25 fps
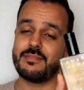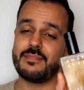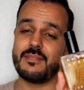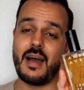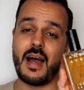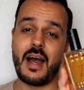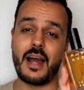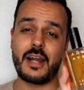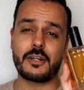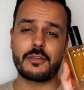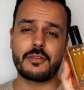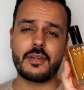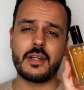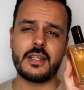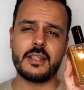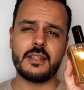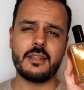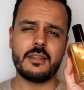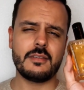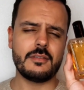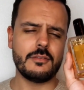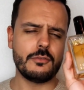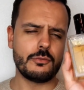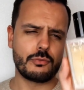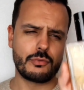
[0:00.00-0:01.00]
I already
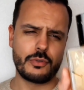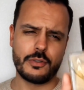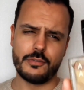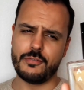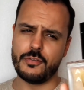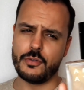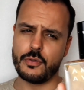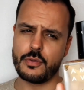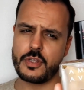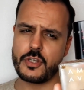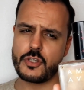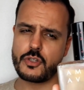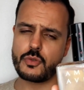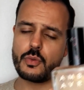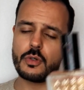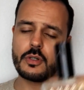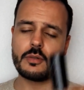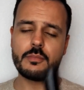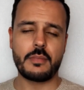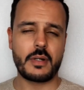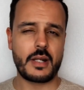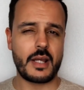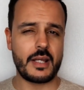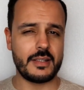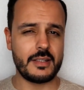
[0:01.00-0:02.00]
reviewed this one,
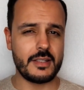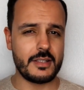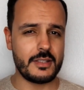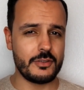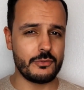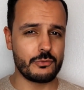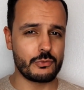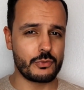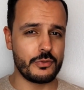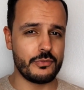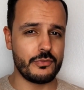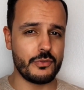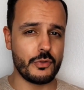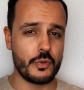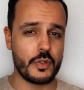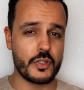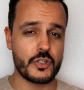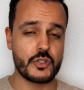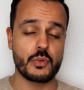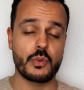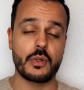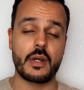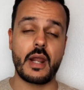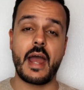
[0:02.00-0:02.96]
but I didn't review this one.